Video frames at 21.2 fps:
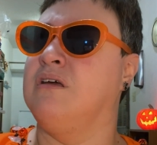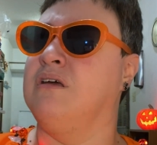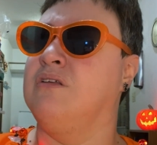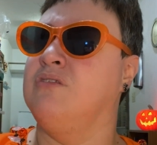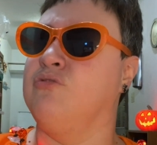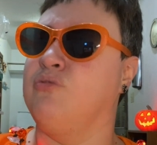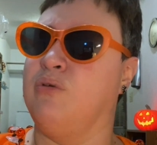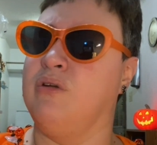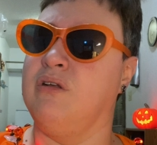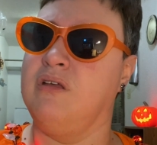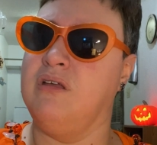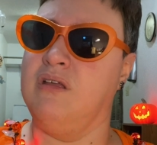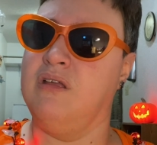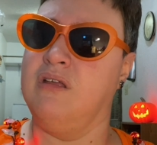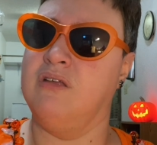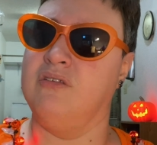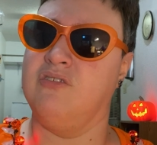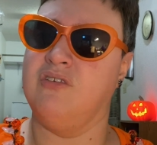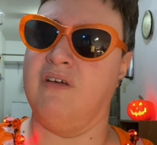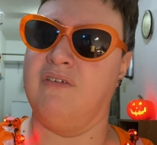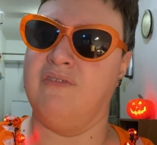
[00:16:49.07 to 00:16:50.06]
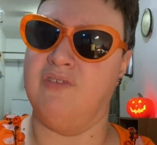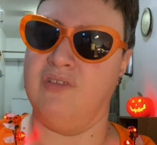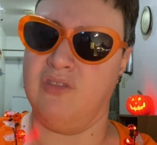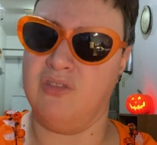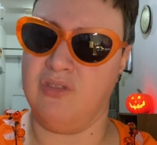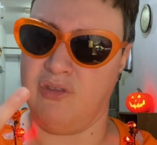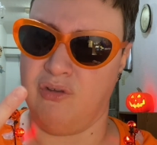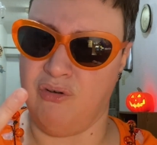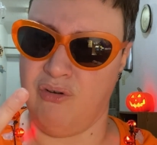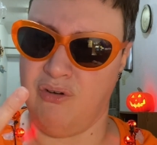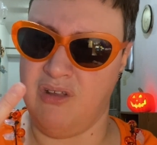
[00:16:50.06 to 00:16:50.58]
27,
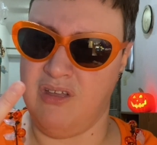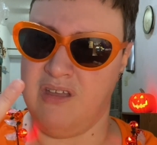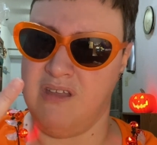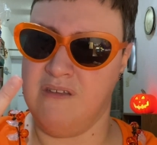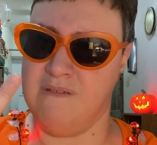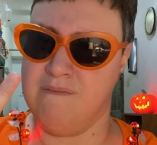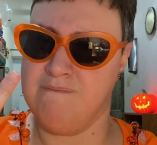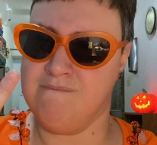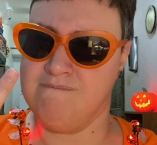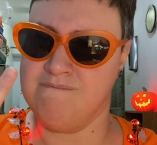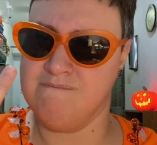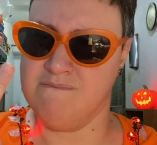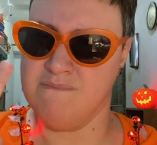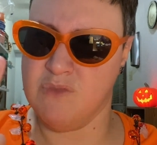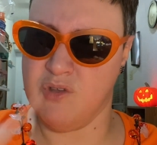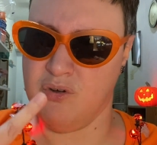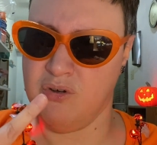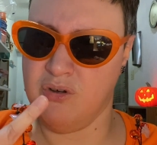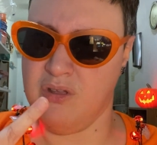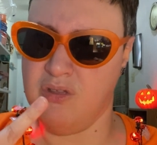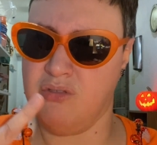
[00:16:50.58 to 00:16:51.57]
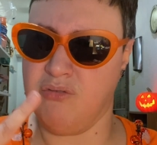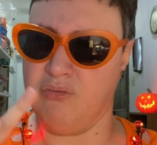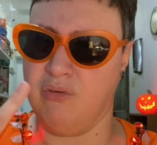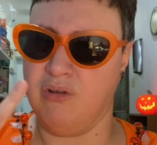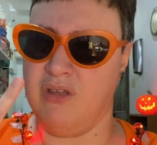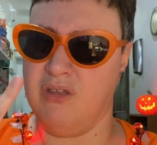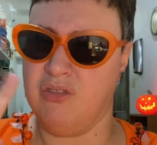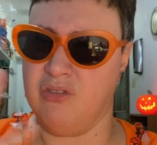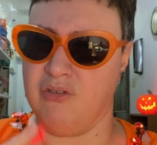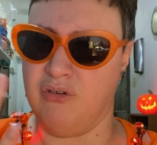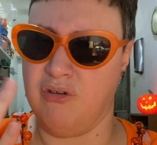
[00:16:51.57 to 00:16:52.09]
30,
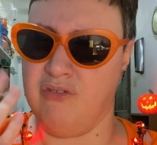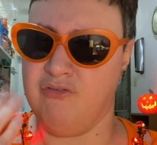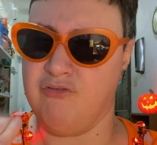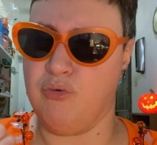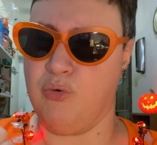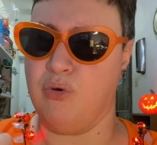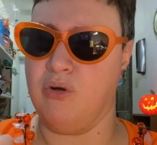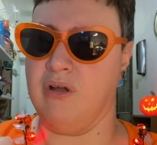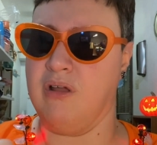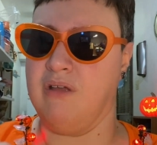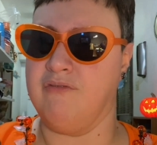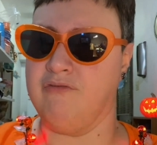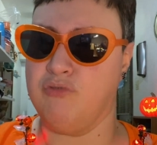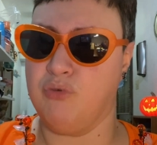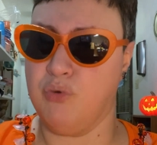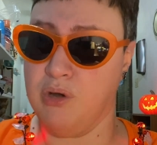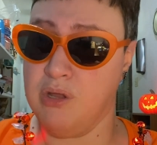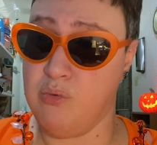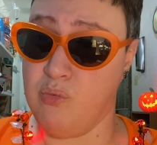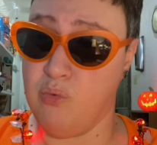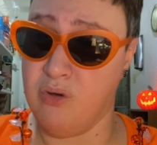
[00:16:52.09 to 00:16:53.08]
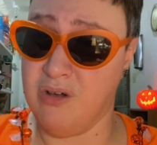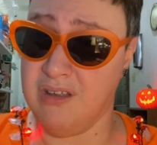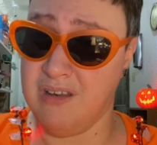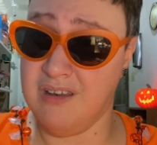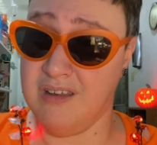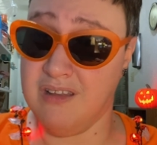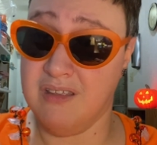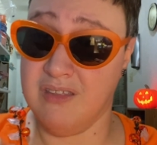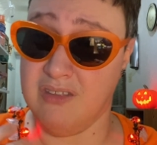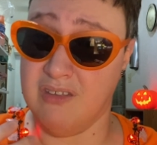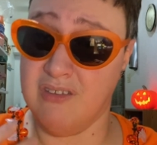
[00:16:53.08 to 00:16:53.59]
33, 34, and 41
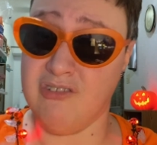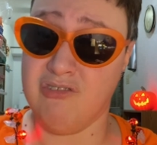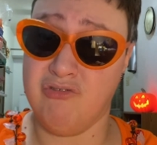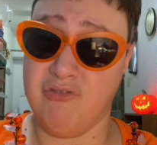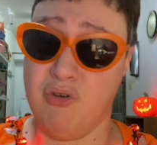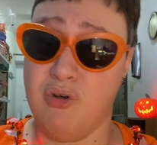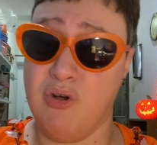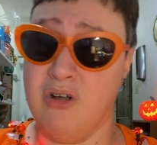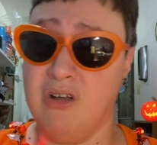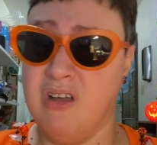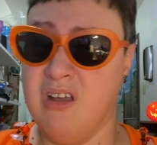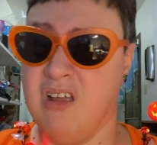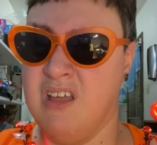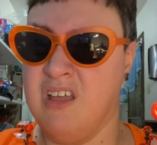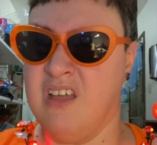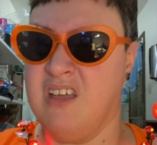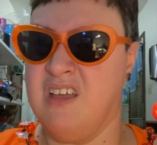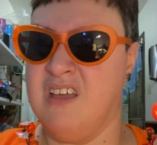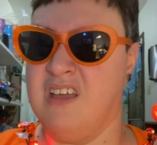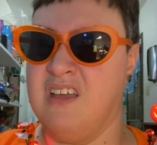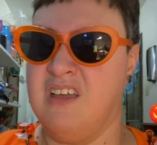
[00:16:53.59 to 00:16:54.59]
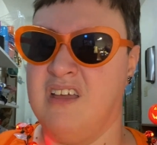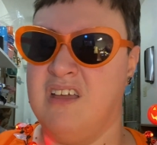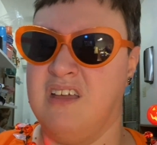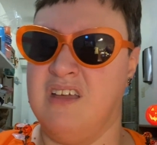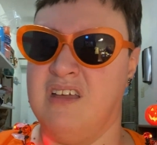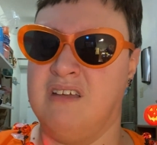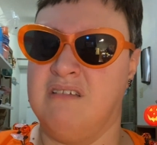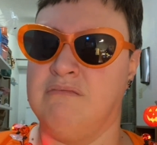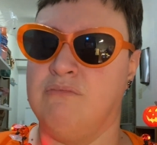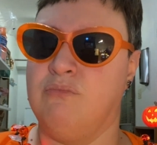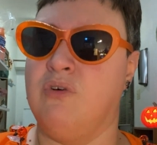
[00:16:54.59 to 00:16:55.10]
thus far,
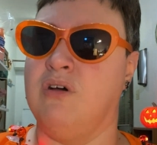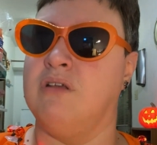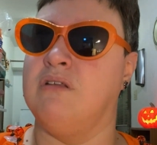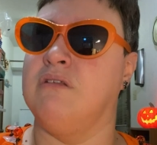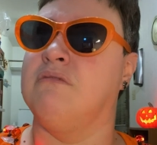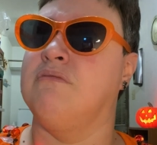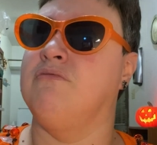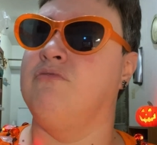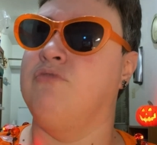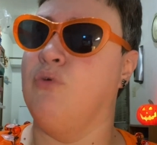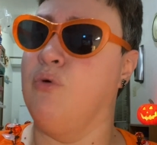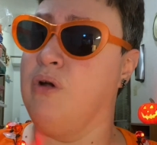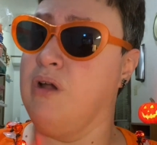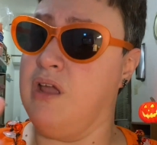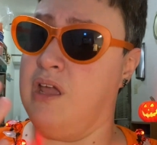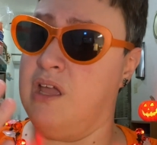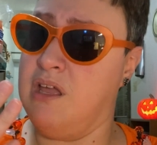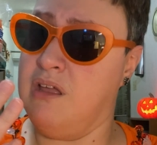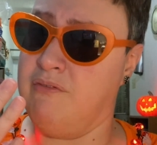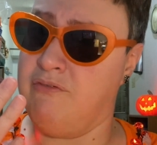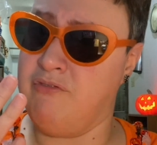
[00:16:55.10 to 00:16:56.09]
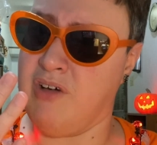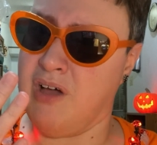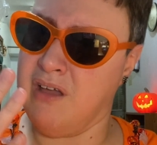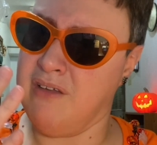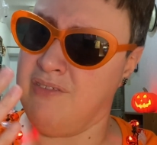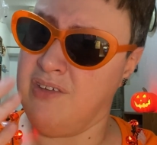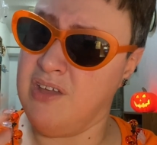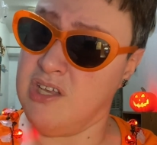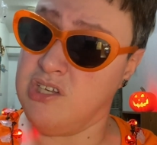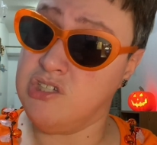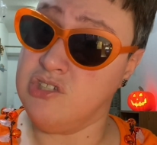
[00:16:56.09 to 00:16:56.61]
5
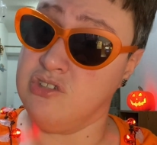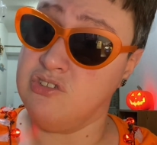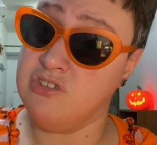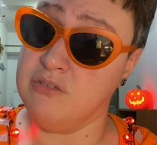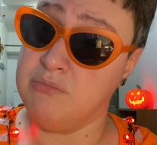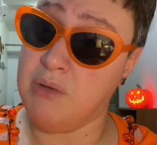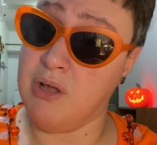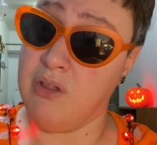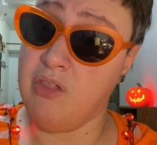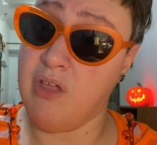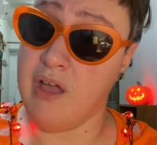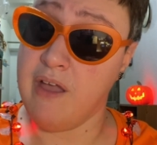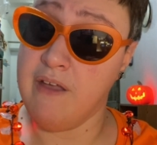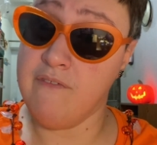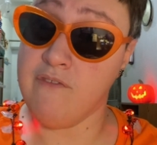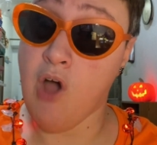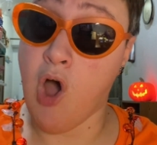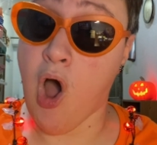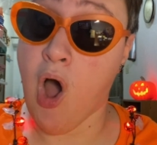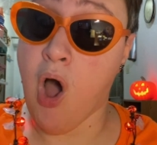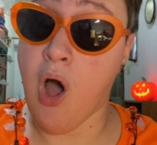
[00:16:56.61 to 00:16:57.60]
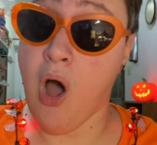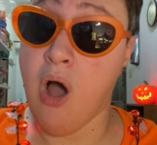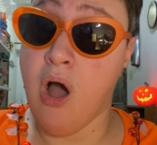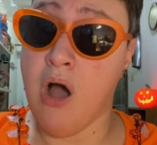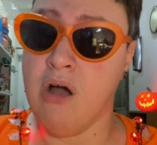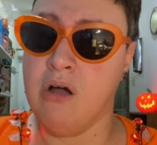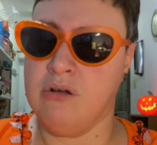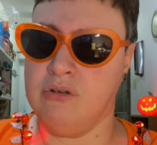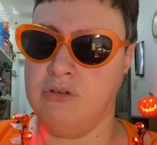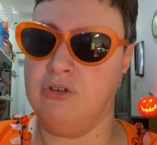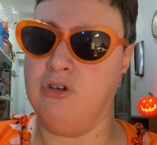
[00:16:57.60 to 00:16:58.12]
ages in my life
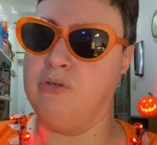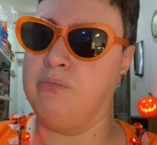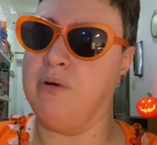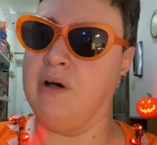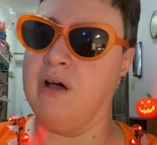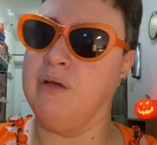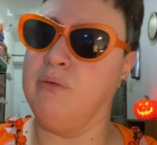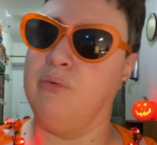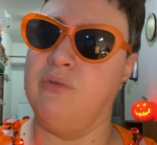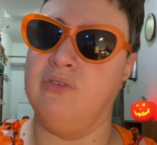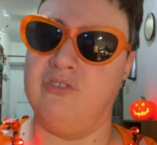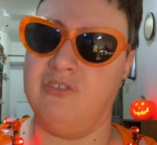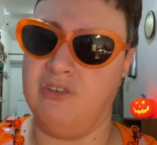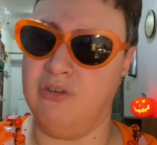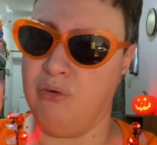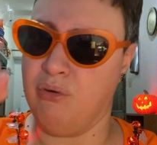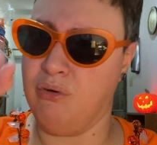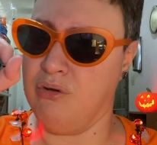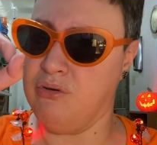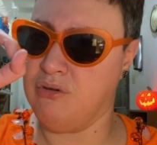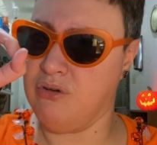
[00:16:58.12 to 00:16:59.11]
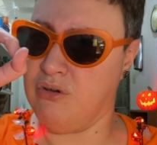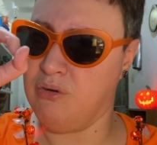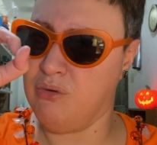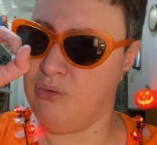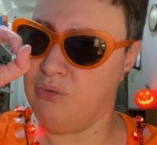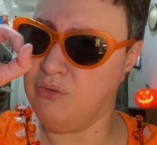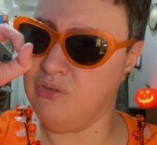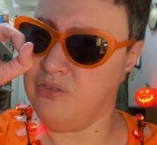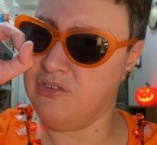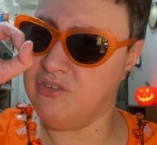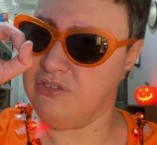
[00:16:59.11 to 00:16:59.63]
go by with 0
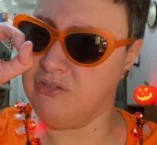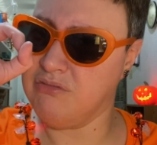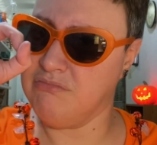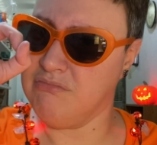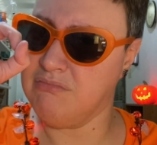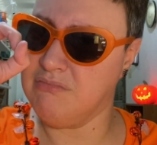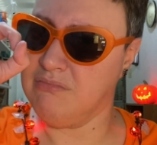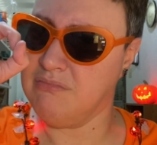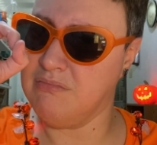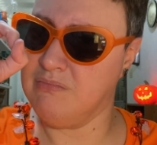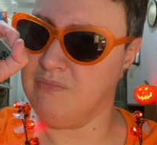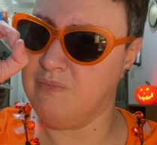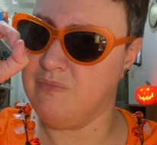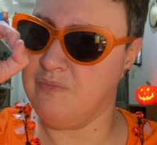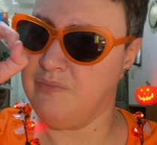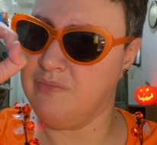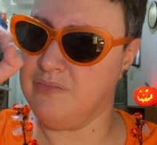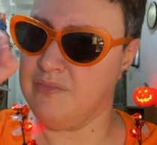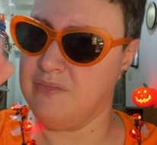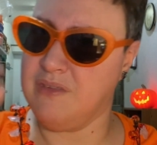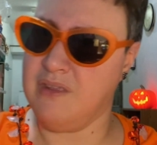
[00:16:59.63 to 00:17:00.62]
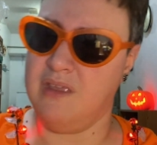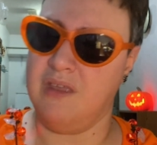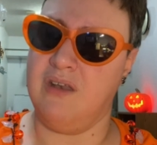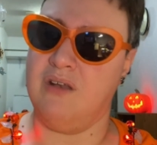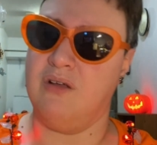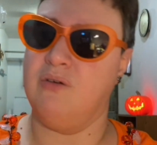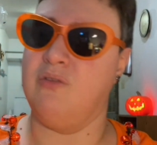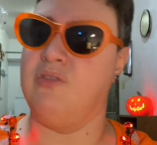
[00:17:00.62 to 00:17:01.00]
colds. You know,